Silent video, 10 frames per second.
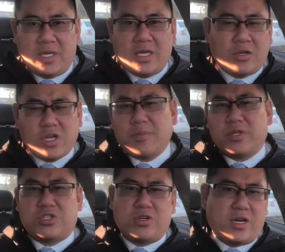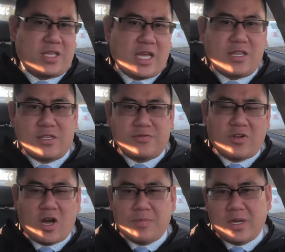And I'll talk about the shootout at the end of this
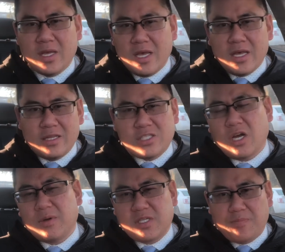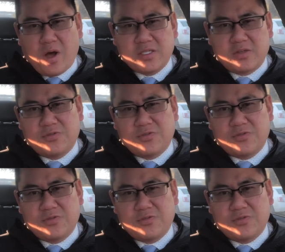vlog, but let's talk about some positives.